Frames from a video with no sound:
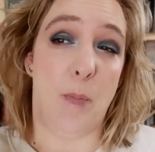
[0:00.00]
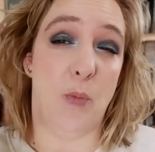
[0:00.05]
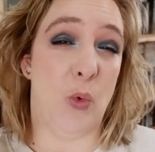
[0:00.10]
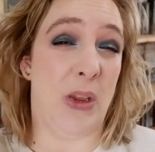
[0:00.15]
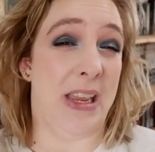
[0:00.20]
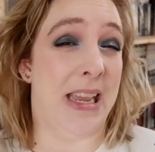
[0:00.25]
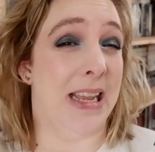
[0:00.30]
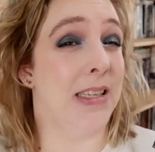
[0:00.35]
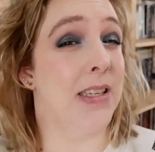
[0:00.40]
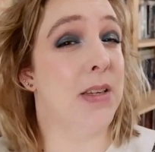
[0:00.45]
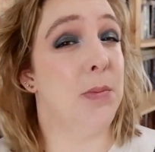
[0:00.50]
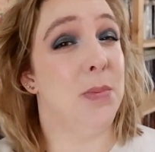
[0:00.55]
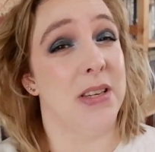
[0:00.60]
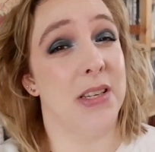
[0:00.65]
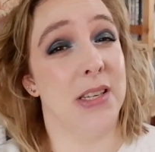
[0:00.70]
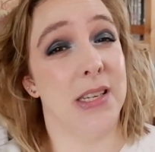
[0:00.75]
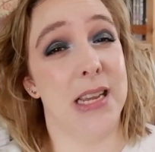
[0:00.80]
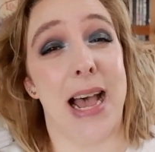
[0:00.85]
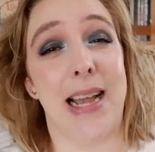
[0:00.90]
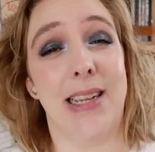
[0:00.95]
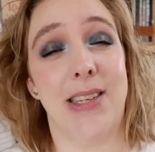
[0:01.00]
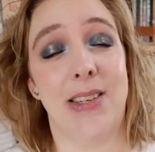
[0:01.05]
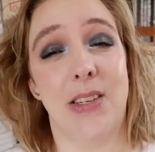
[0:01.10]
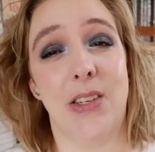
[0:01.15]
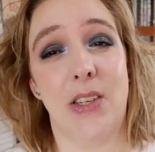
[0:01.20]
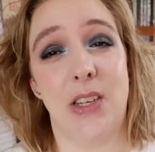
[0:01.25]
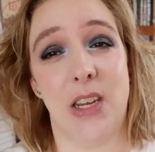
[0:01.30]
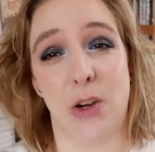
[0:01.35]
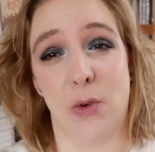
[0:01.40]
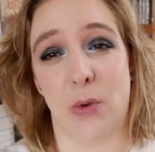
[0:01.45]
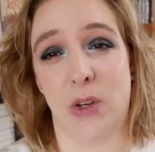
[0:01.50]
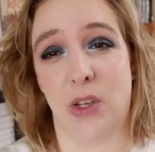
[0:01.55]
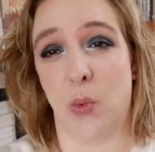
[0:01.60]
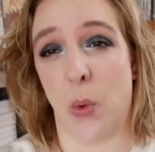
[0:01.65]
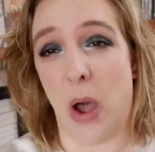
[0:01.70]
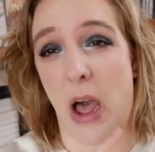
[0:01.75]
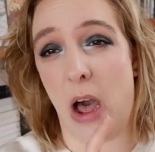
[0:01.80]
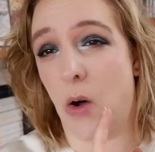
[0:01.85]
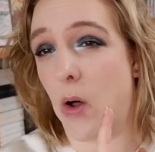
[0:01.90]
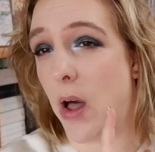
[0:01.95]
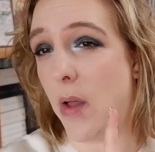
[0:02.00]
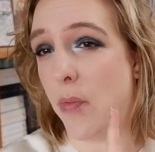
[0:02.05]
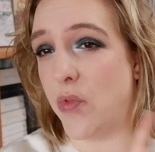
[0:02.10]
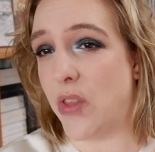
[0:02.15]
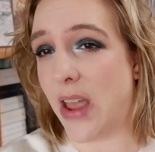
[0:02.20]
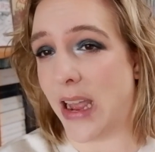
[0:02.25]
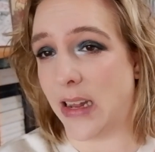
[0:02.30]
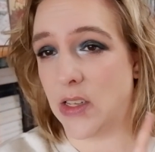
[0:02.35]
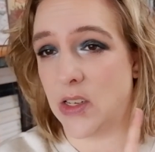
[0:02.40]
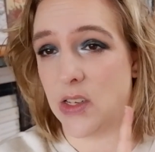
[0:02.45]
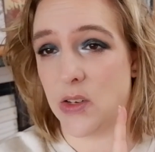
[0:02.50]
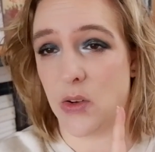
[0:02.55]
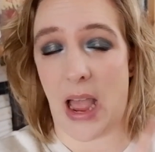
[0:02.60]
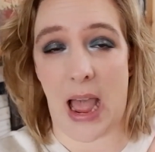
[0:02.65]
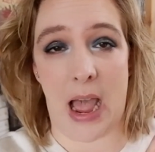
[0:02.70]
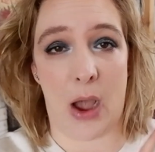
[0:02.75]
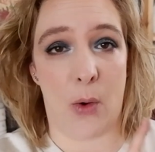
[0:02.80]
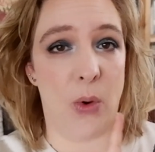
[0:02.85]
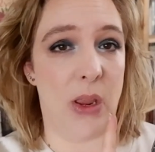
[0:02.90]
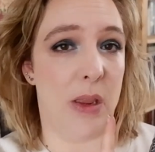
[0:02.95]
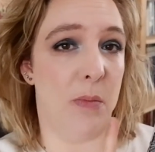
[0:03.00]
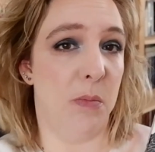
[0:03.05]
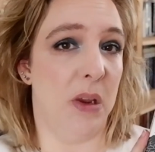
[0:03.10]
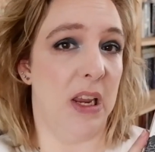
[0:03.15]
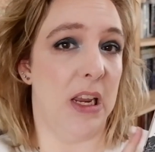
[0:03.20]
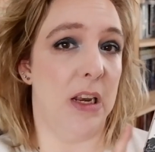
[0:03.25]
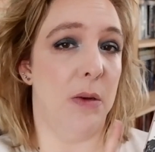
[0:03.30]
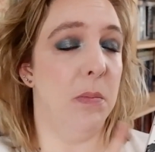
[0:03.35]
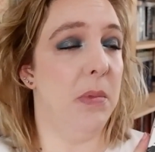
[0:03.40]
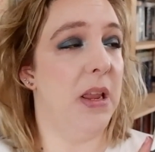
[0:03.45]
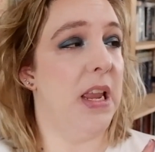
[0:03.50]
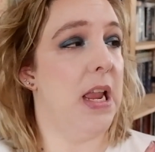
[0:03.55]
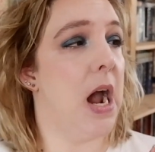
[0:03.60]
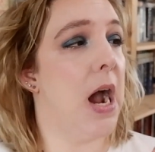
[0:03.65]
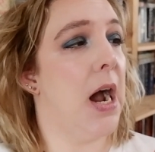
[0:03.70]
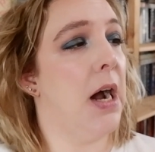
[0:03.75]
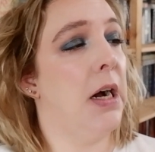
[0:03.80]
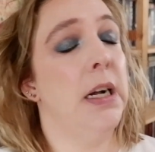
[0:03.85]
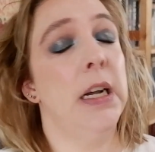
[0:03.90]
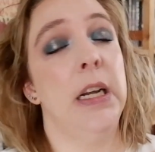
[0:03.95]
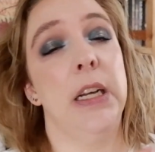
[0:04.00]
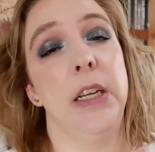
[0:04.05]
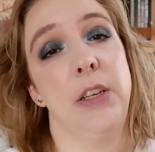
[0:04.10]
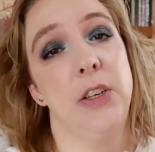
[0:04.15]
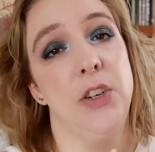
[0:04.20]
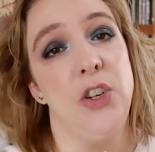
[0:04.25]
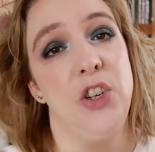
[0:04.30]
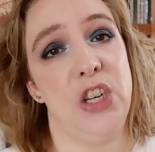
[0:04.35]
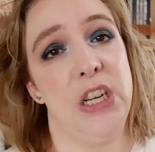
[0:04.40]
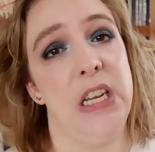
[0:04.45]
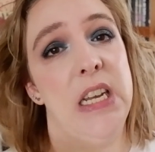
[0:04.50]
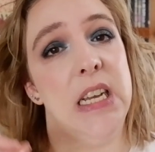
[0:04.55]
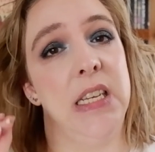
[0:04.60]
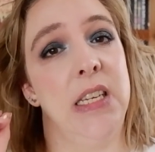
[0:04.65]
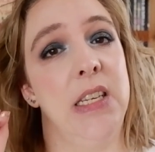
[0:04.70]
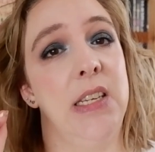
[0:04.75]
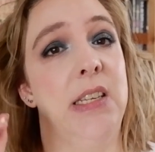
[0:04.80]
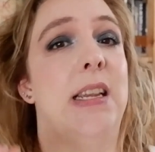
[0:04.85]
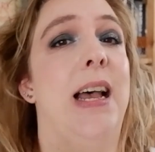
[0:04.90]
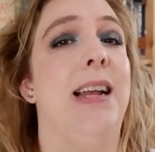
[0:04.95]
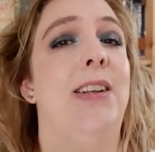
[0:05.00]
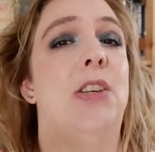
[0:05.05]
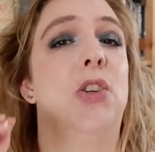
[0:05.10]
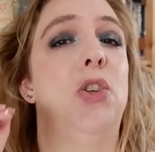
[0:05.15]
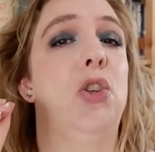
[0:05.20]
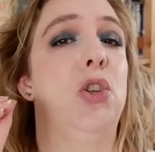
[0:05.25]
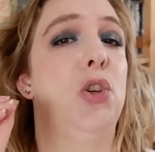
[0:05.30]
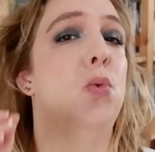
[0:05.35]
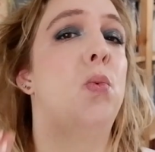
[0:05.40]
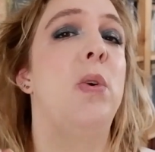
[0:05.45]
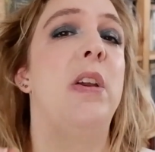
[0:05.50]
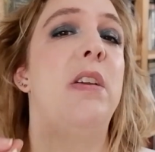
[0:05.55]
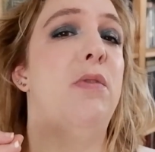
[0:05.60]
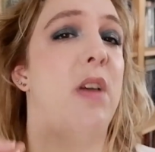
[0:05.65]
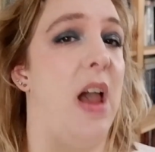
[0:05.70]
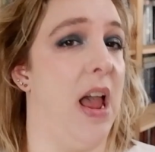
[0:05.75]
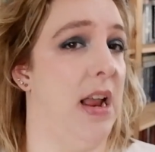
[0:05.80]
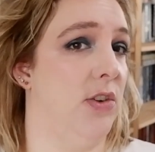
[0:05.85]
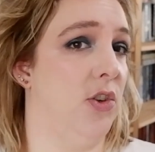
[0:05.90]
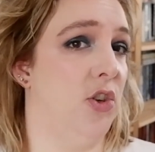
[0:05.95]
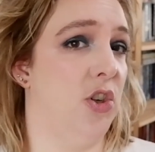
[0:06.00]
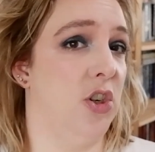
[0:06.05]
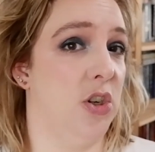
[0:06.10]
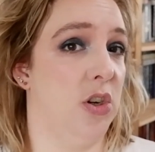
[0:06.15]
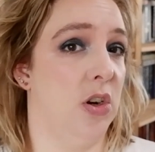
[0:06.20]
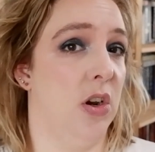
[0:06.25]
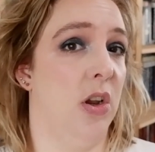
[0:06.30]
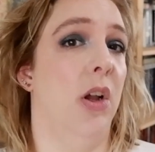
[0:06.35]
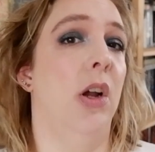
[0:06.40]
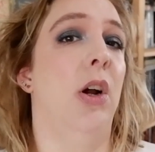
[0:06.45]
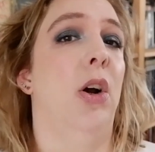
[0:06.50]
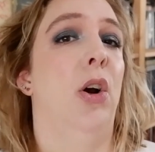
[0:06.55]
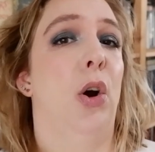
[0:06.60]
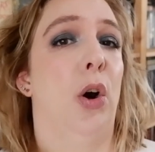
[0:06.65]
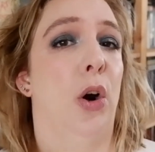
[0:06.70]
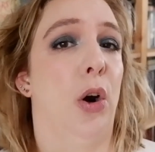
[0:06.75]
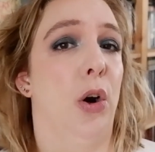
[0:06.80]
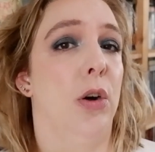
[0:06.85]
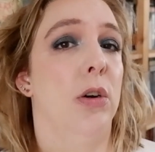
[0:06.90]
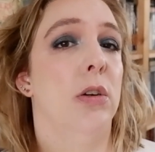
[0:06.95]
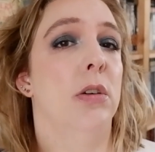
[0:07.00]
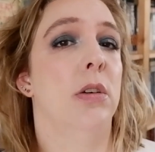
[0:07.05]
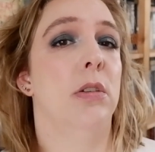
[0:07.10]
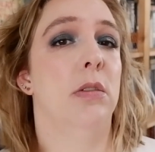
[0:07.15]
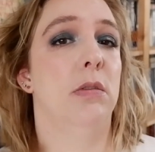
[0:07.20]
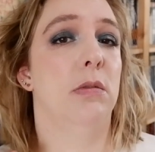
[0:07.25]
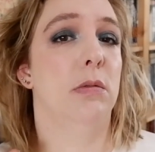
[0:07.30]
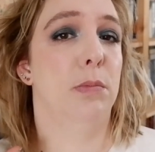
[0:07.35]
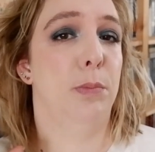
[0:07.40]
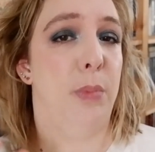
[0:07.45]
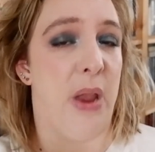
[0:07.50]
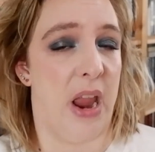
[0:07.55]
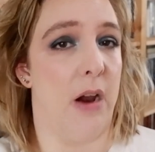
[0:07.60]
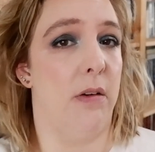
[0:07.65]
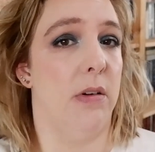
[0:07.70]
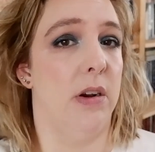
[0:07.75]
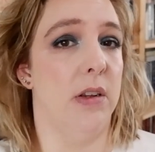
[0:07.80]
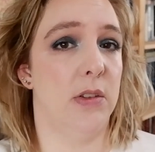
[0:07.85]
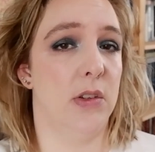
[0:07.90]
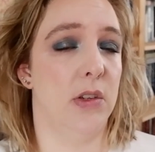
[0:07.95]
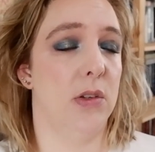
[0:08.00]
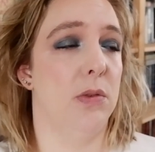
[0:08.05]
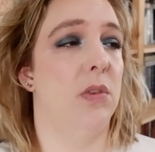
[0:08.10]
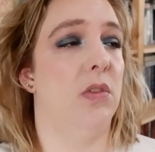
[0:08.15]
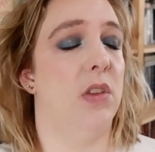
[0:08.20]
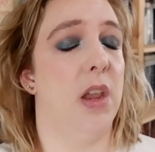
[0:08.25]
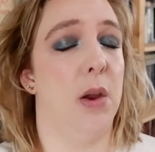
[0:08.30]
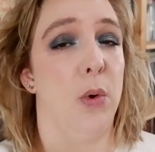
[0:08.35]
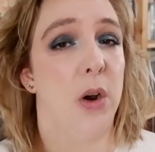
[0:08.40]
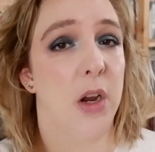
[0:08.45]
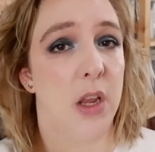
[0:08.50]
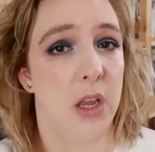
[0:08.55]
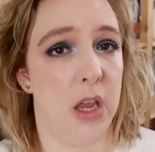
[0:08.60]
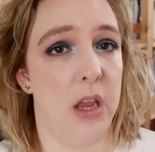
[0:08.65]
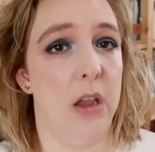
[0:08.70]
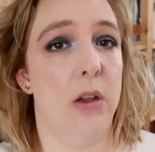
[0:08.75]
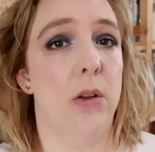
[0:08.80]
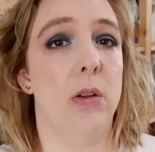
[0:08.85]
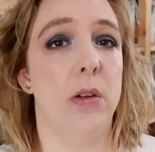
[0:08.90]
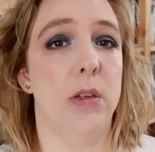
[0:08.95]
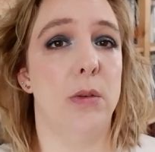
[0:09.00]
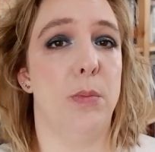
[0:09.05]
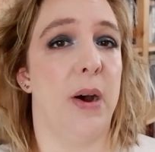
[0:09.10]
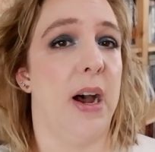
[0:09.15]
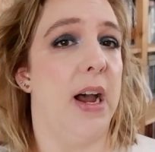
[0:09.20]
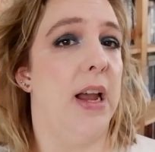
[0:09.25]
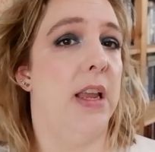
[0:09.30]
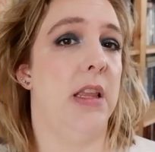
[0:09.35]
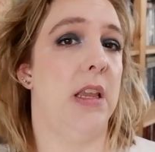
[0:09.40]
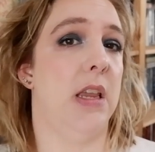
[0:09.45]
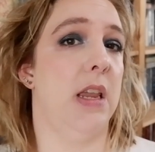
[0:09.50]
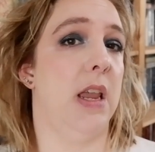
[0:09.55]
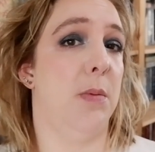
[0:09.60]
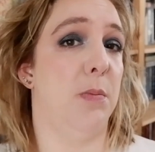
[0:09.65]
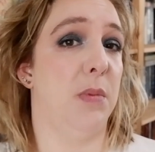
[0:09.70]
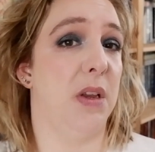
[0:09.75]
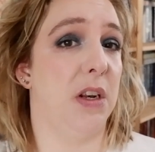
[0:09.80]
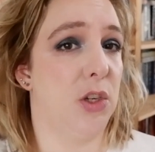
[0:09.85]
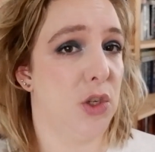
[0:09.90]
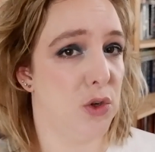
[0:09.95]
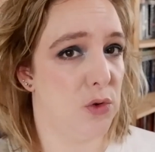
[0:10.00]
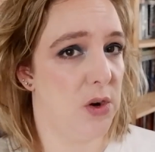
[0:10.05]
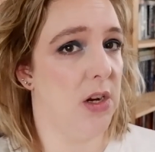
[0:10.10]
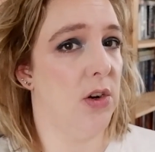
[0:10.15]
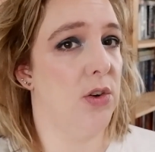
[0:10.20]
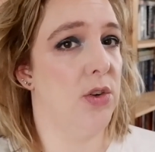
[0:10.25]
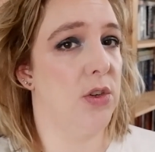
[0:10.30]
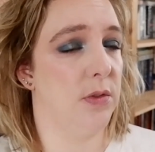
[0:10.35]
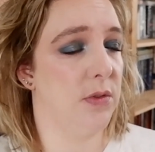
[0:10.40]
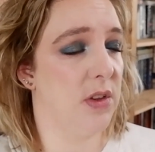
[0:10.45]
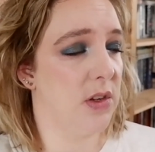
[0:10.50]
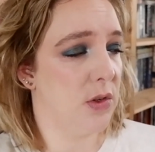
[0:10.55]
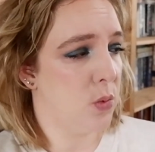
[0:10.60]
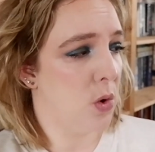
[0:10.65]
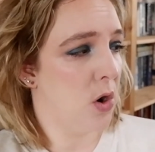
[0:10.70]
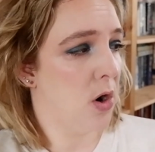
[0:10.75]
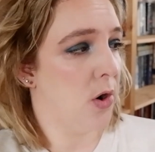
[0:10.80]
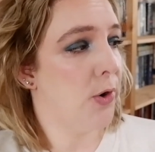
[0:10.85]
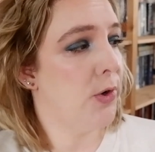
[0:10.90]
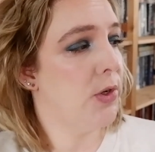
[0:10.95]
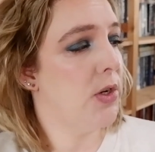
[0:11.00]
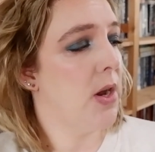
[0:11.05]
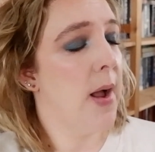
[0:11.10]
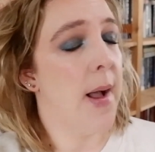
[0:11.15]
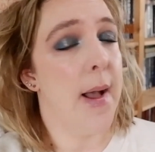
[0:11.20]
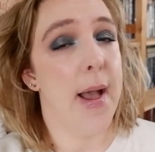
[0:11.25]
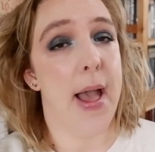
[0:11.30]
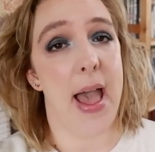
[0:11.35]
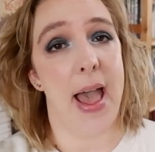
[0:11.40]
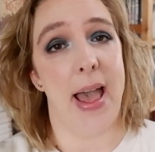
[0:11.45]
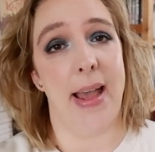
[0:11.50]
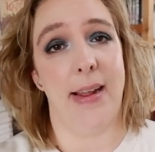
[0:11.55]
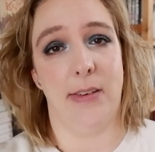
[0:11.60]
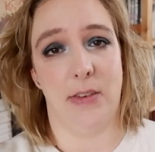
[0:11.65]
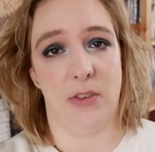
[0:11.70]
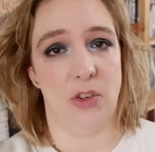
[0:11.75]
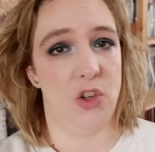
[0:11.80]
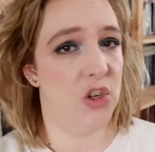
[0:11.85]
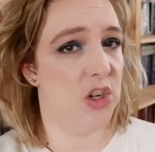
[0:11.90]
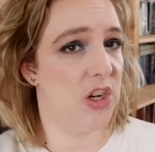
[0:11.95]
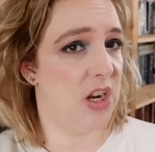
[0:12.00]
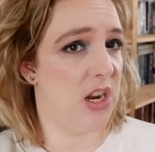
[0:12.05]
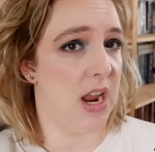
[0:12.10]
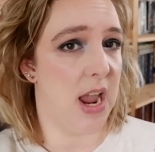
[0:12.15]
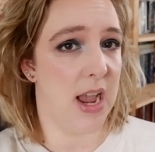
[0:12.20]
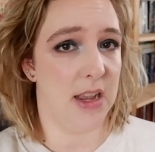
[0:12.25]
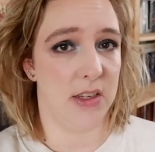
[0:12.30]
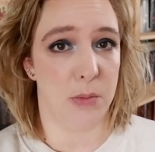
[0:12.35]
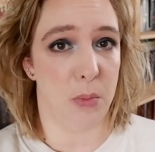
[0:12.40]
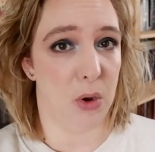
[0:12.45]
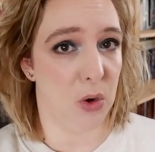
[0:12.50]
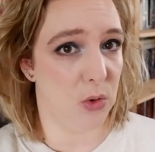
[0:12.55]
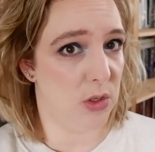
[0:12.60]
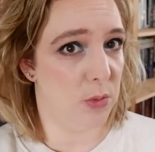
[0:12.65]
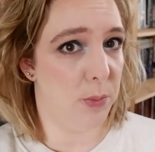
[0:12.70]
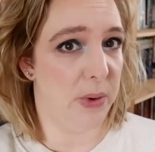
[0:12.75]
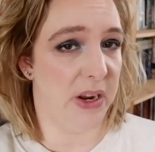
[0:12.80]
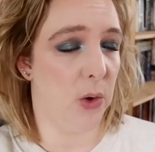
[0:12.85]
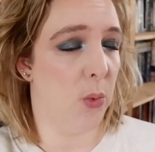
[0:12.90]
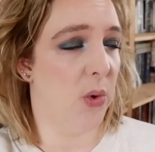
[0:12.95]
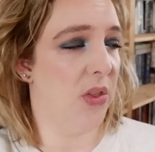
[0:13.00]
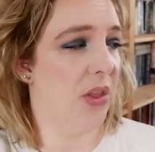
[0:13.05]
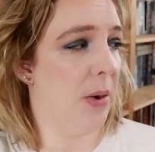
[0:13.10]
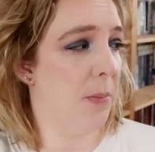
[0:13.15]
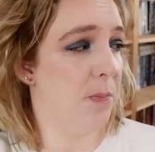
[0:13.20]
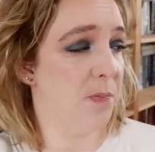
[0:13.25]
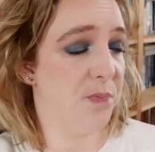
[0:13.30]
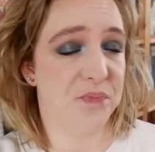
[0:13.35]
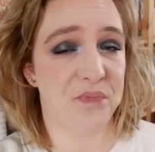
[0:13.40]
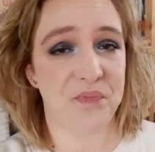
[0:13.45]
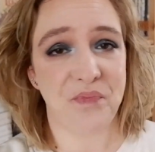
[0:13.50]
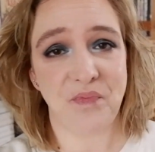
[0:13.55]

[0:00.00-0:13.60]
We get some assassins here as well, and that's how we meet Mia, because she is set to revenge her parents. They were killed by the administrators of this world, and she has a bone to pick with them.